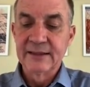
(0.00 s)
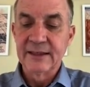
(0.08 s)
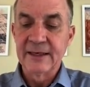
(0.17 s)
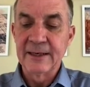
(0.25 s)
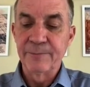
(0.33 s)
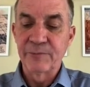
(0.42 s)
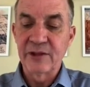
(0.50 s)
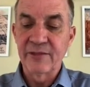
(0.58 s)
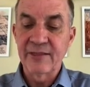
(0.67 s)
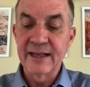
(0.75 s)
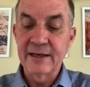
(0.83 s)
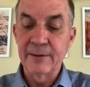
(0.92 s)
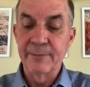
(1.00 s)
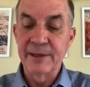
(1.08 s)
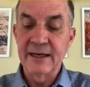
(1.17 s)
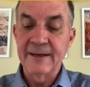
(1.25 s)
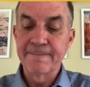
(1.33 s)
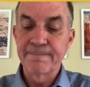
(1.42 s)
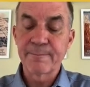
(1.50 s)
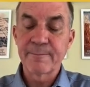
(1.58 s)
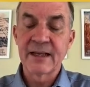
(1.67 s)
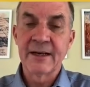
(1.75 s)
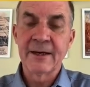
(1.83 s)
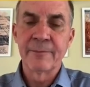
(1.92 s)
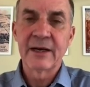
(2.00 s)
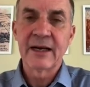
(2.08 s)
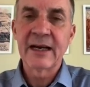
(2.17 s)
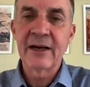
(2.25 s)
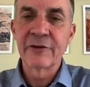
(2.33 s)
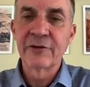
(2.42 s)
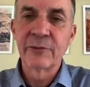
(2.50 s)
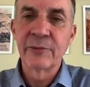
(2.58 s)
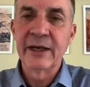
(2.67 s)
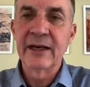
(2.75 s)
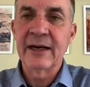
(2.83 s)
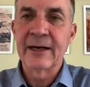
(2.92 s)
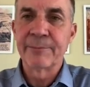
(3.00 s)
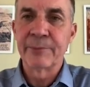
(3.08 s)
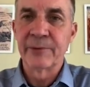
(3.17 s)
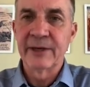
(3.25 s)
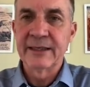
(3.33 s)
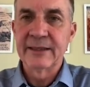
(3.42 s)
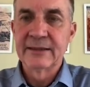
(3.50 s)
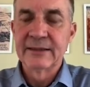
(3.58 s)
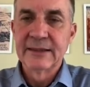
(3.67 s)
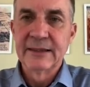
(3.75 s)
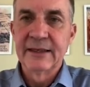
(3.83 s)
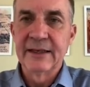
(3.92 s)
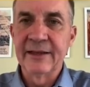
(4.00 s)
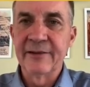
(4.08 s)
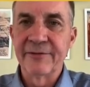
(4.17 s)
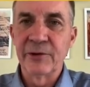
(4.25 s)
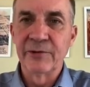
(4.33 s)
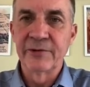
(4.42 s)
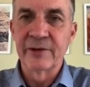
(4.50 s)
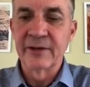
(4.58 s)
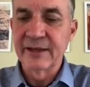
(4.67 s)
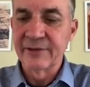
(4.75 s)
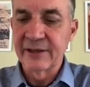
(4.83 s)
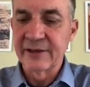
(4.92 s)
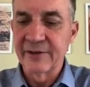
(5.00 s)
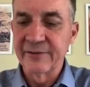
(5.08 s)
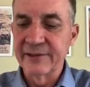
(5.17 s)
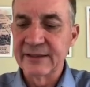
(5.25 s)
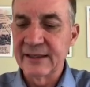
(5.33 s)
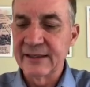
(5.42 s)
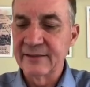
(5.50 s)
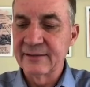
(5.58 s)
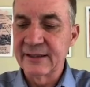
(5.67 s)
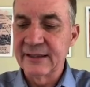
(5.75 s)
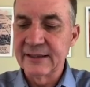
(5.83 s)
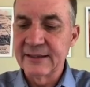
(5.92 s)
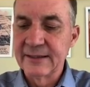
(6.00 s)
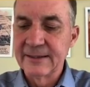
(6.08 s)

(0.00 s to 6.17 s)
to think about how do we operate in the future given COVID-19.